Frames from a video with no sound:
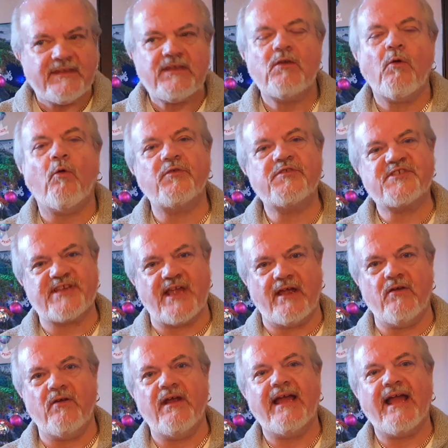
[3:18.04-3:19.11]

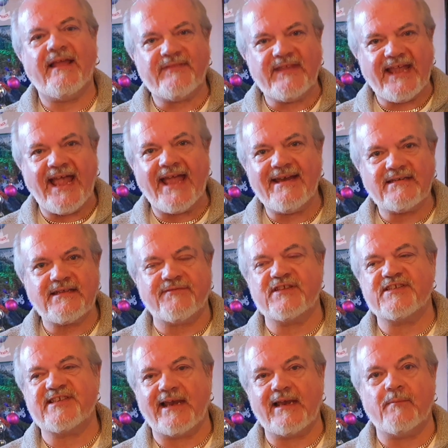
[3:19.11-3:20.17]
Also, at the end of the
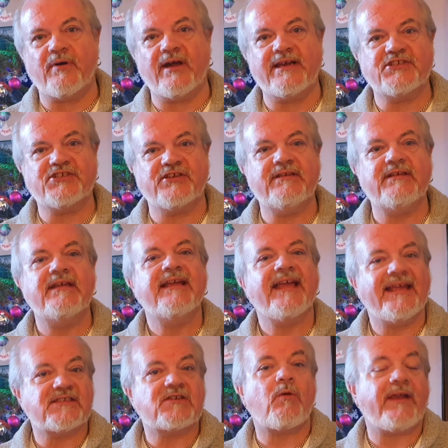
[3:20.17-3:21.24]
celebration,
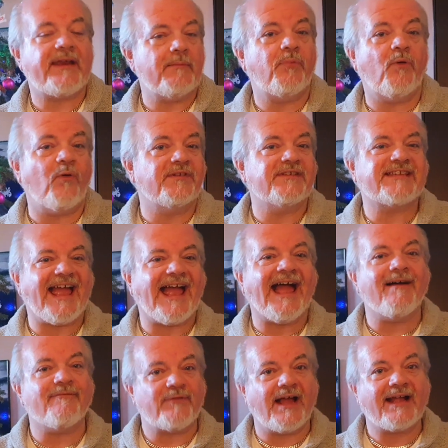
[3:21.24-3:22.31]
it's quite important to
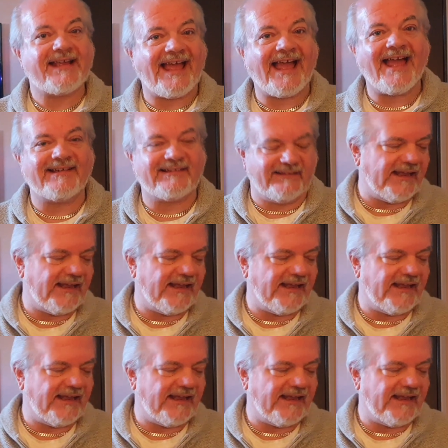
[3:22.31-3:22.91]
have a candle, a